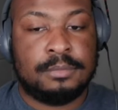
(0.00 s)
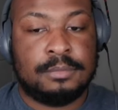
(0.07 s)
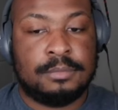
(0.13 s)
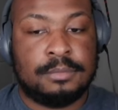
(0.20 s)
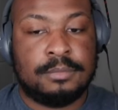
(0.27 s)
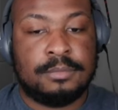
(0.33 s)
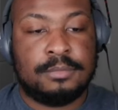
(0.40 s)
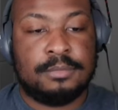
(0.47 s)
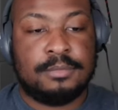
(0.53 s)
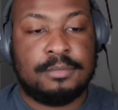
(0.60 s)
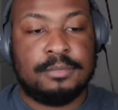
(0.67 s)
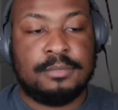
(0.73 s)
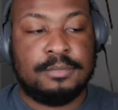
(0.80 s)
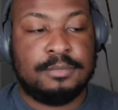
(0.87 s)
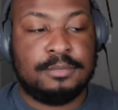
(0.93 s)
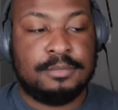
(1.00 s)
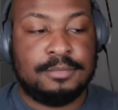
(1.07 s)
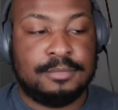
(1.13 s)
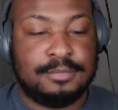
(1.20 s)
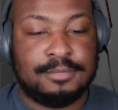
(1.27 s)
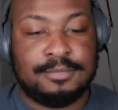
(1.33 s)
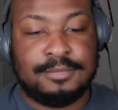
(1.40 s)

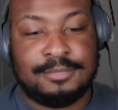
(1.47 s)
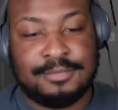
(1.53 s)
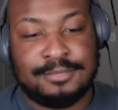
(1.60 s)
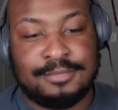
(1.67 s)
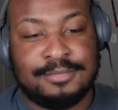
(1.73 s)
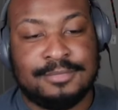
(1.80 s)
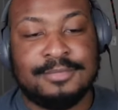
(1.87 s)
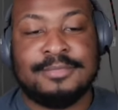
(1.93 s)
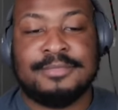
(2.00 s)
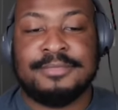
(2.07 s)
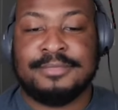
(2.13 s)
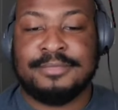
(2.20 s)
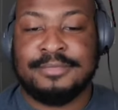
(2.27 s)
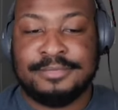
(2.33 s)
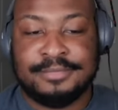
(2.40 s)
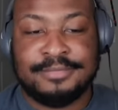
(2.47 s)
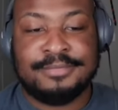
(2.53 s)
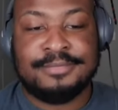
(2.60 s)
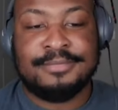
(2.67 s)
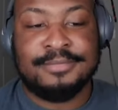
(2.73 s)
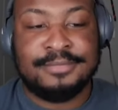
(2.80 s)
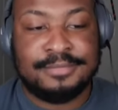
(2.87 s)

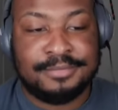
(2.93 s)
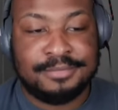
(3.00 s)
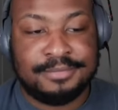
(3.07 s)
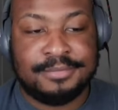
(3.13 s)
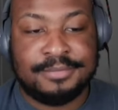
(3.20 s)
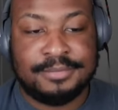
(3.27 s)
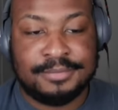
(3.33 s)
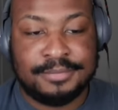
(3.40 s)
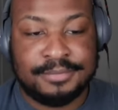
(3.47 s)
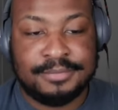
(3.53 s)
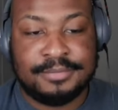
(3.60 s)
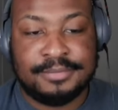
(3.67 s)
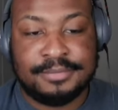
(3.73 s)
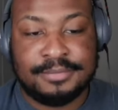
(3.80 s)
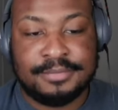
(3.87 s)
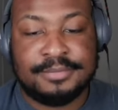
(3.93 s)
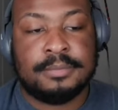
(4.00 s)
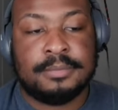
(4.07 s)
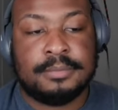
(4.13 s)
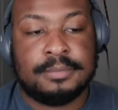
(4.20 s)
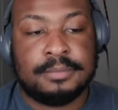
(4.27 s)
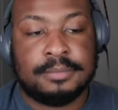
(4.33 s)

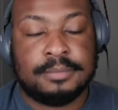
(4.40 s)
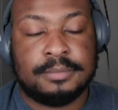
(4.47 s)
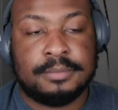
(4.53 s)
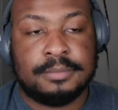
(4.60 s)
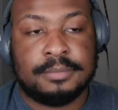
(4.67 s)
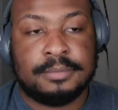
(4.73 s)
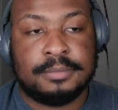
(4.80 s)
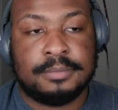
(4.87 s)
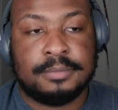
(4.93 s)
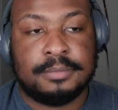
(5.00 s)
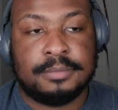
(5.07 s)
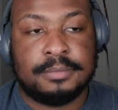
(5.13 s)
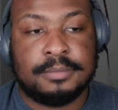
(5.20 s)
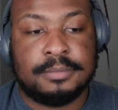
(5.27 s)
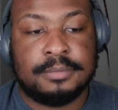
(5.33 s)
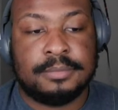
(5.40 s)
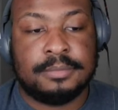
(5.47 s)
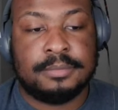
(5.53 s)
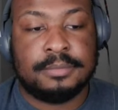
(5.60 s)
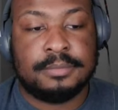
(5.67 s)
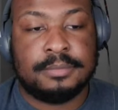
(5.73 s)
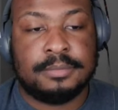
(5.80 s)

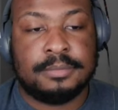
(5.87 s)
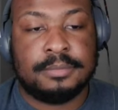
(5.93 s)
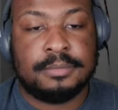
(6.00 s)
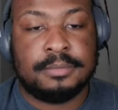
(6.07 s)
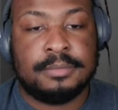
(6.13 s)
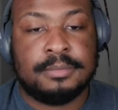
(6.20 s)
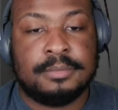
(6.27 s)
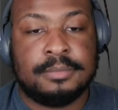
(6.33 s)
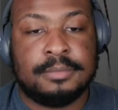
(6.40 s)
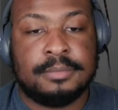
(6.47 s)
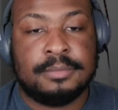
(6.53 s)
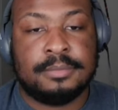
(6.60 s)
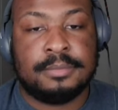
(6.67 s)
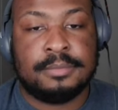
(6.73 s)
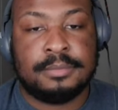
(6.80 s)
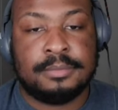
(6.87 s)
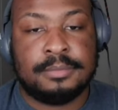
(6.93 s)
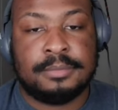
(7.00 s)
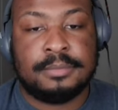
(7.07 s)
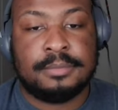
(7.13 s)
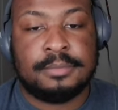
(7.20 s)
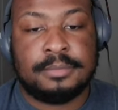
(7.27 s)

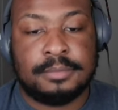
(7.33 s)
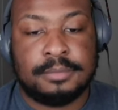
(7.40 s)
No words are spoken by the person on screen.